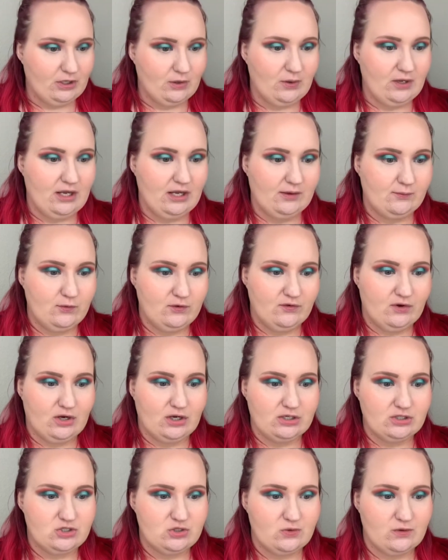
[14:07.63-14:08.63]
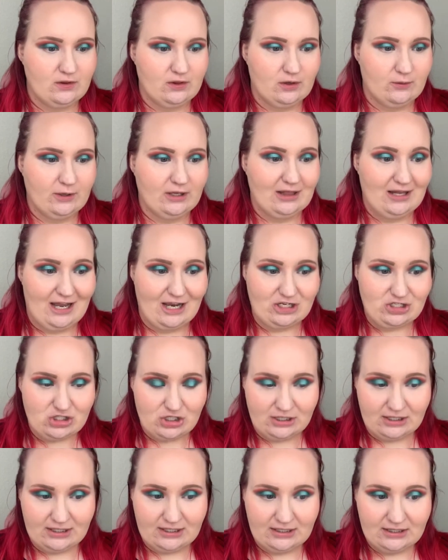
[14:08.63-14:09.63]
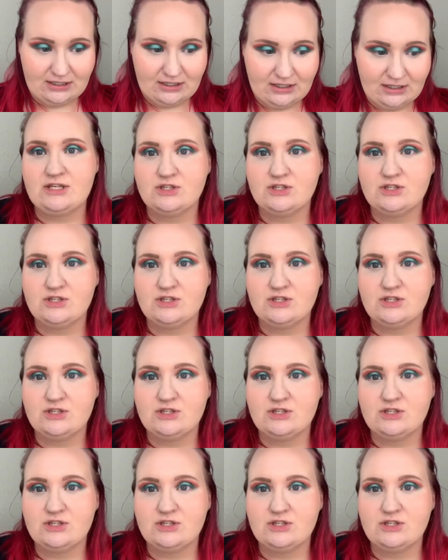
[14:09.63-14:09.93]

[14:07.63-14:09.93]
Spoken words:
go ahead and move on to the lower lash line.